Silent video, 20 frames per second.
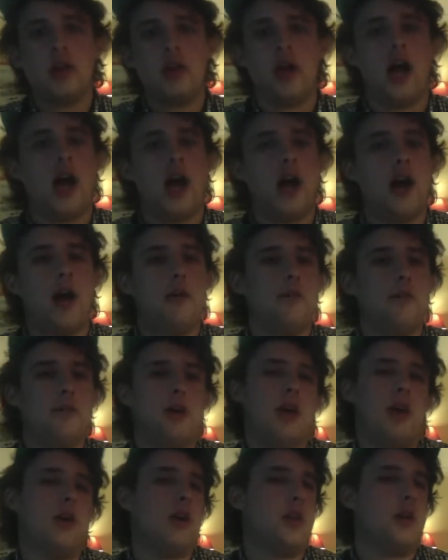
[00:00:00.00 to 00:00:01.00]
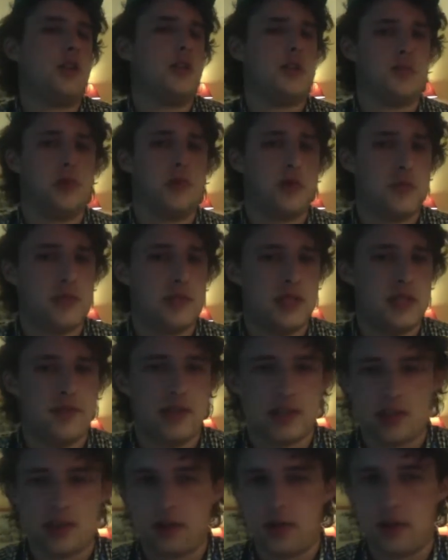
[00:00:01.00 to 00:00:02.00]
I'll go into some more
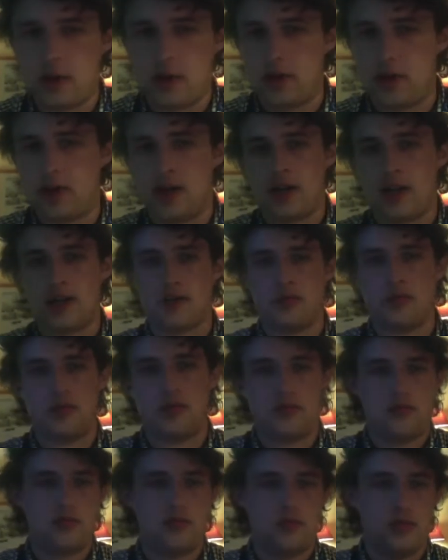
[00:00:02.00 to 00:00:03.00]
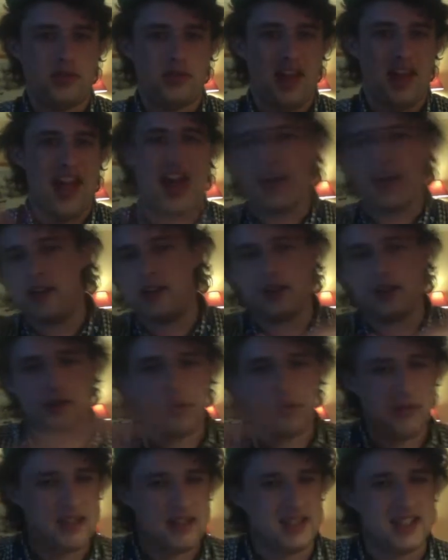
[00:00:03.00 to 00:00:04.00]
specifics on the podcast with that and the
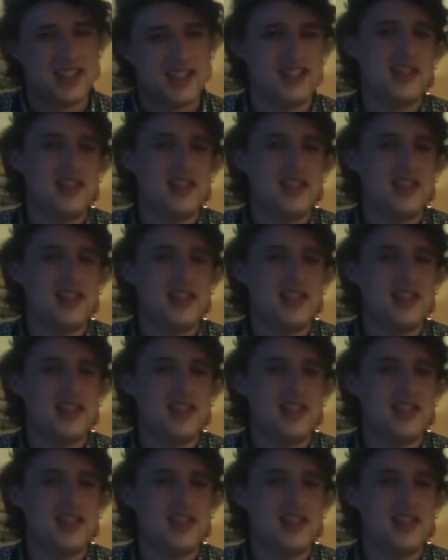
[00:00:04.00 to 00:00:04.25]
rest of this.